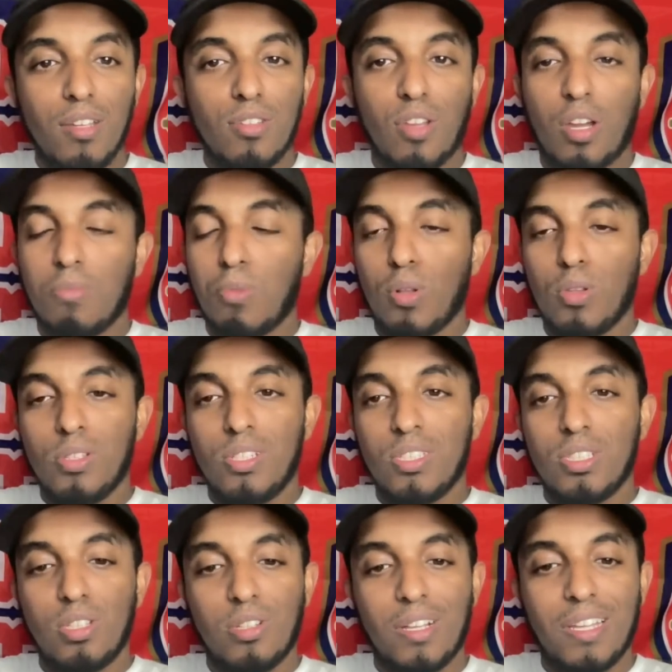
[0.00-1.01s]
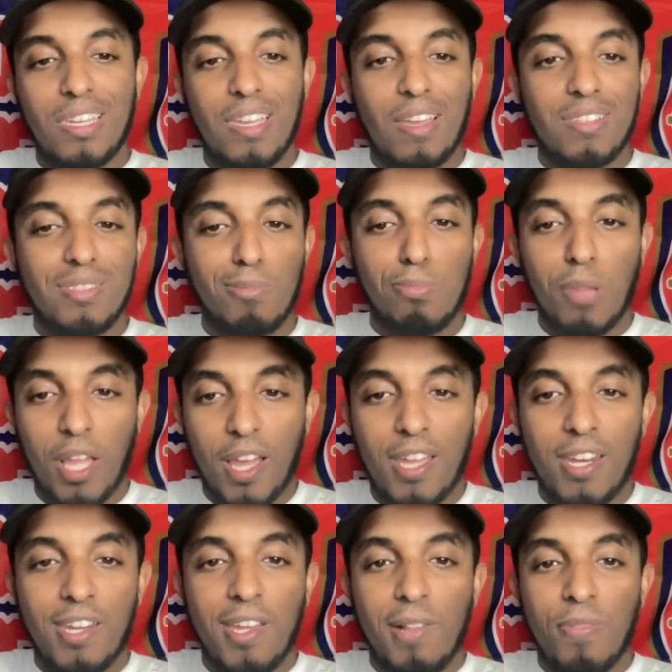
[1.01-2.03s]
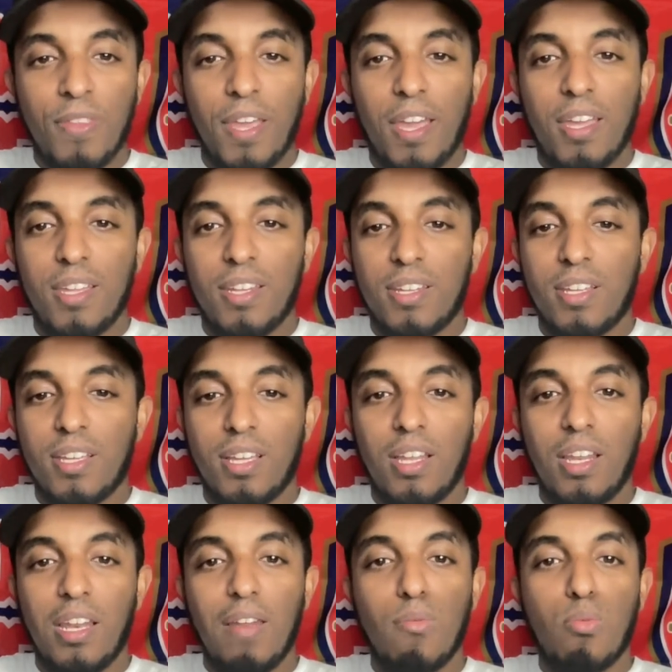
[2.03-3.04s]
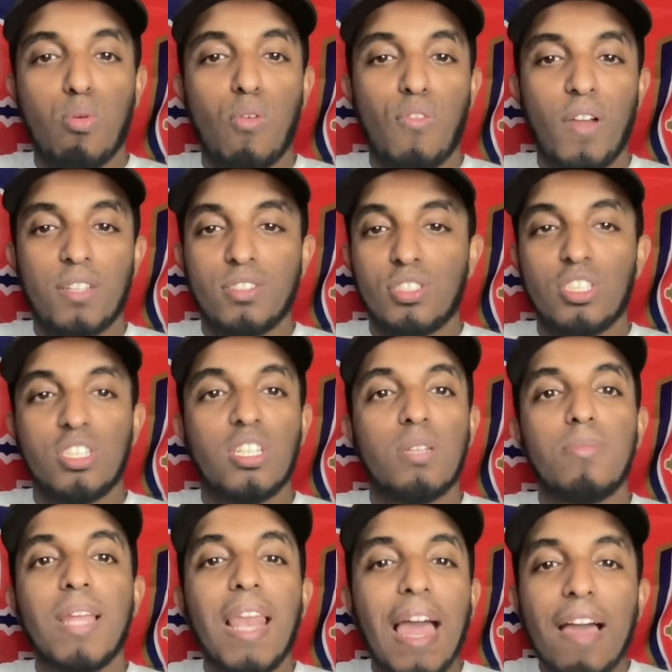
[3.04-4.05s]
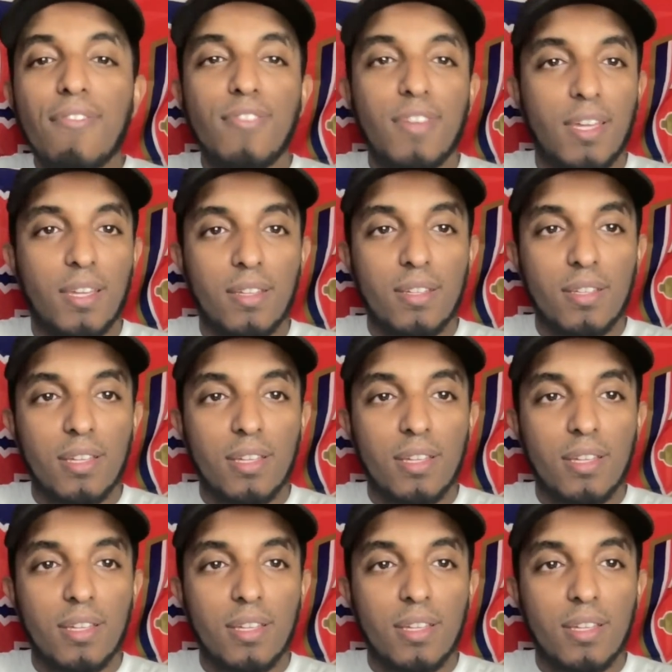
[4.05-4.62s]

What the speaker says: Todd Boehly doesn't look like he has a plan, and Liverpool fans are just going to be laughing.